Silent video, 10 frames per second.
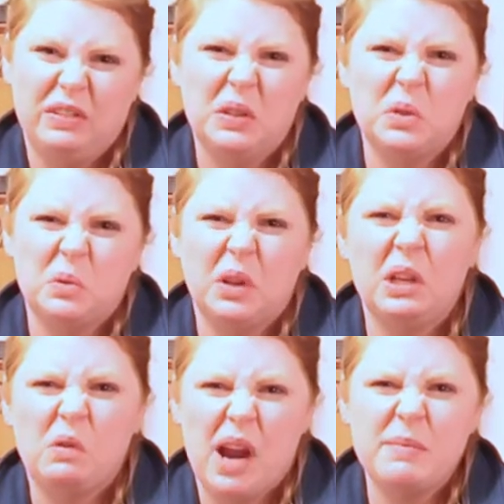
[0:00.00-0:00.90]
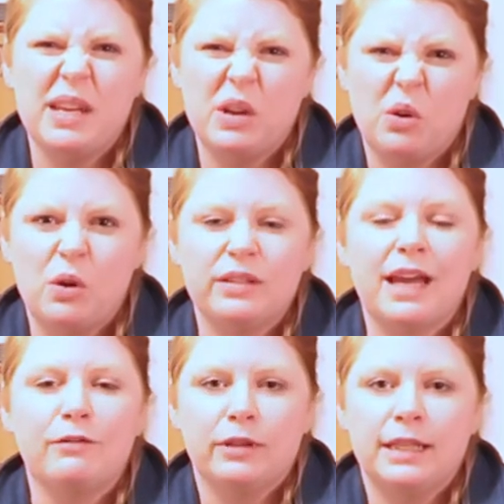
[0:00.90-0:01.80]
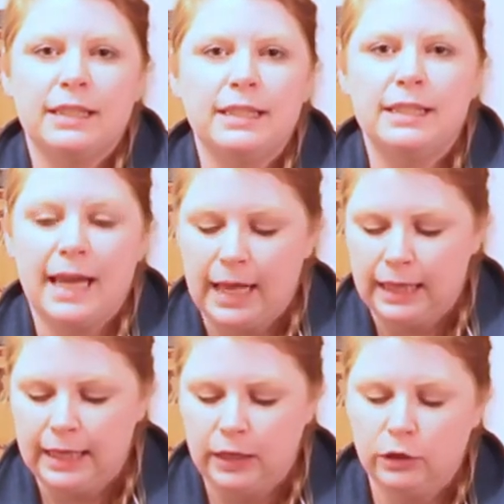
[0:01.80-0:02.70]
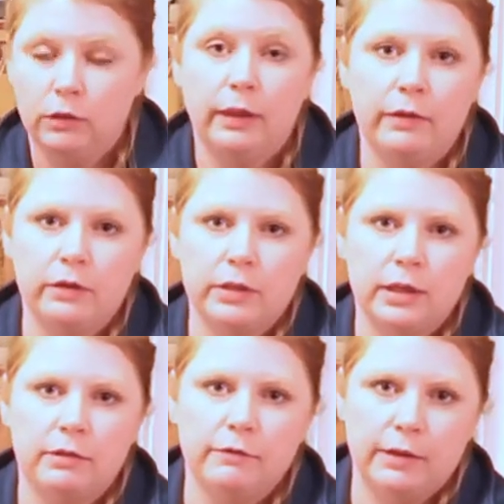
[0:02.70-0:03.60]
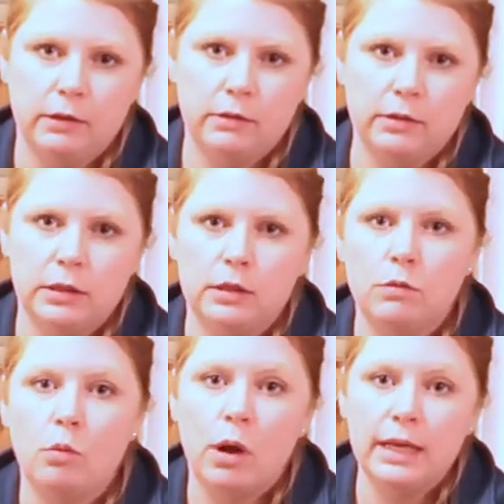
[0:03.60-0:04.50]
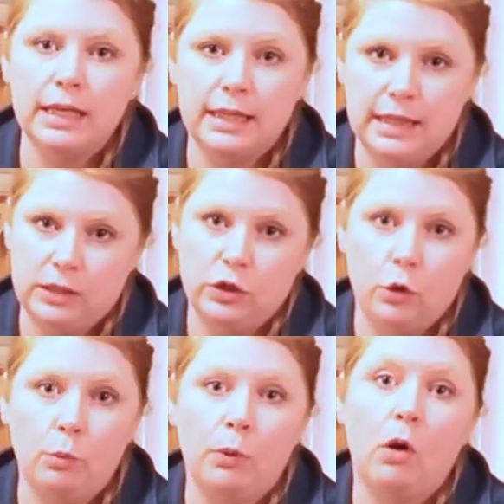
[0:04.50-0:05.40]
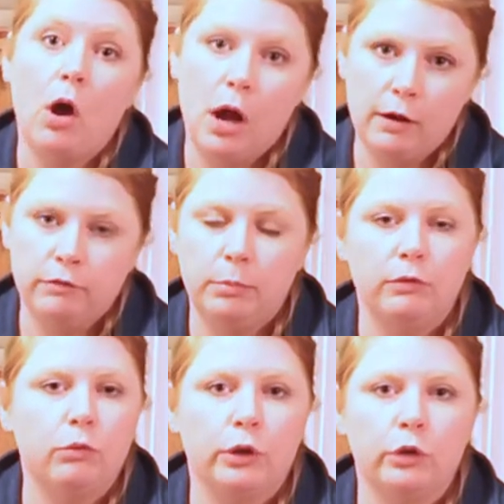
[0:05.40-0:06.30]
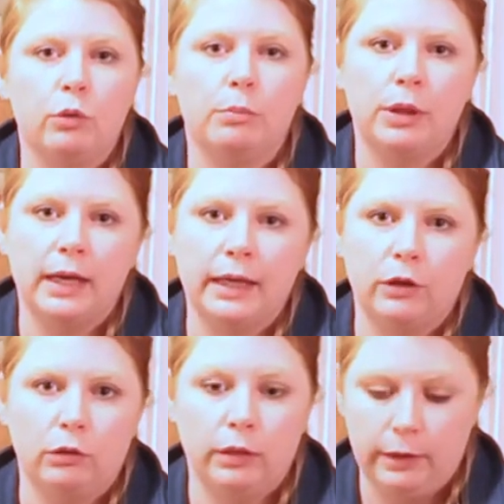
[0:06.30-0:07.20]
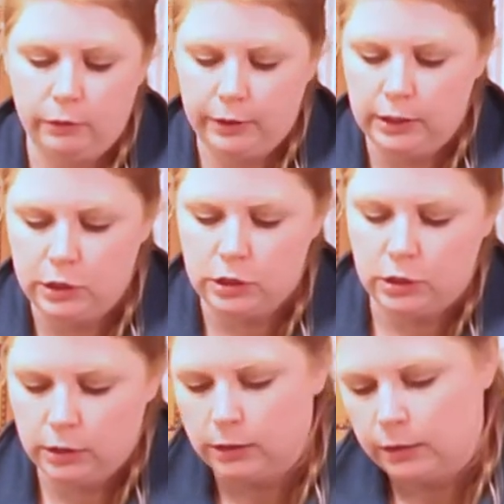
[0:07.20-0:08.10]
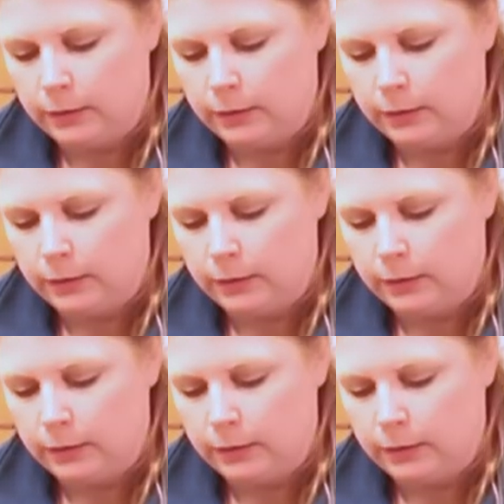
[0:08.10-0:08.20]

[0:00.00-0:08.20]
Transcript: It feels really grimy and gross after. That's exactly how your leather's gonna feel. So you wanna get the soap off before you apply your leather conditioner.